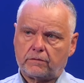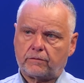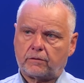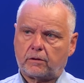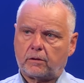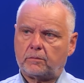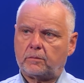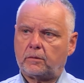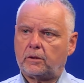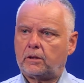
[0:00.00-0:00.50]

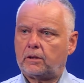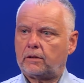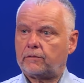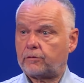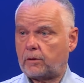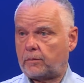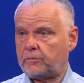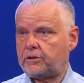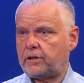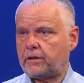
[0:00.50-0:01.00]
from the
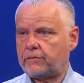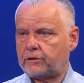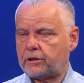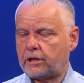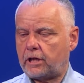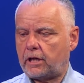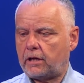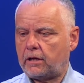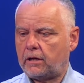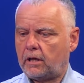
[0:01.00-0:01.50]

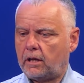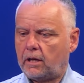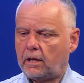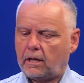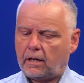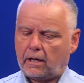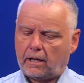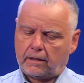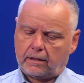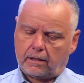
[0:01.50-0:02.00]
FDA.
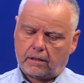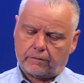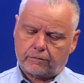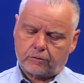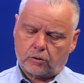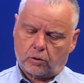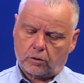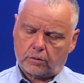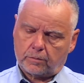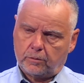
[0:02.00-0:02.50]
And that,
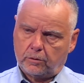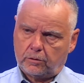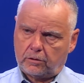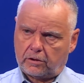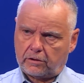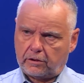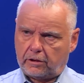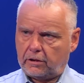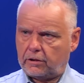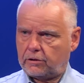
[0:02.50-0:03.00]
of course, puts
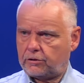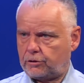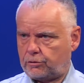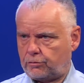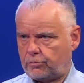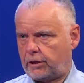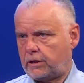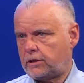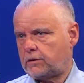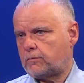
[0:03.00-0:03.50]
us in a
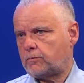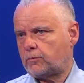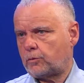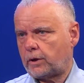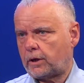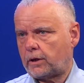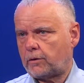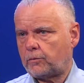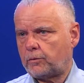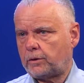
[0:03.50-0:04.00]
situation
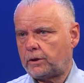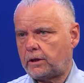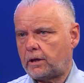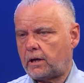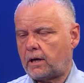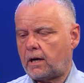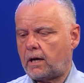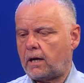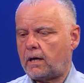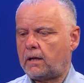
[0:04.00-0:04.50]
where we
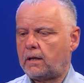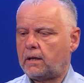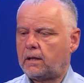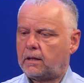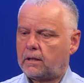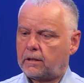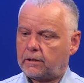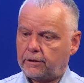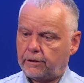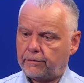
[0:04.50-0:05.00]
are
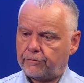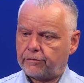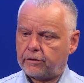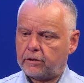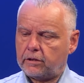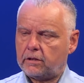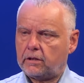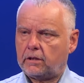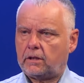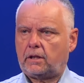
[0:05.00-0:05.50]

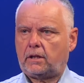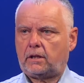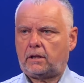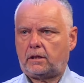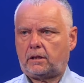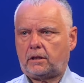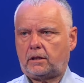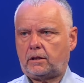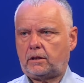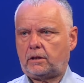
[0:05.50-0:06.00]
different
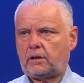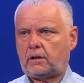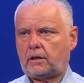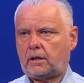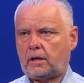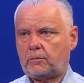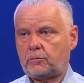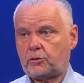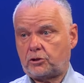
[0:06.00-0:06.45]
and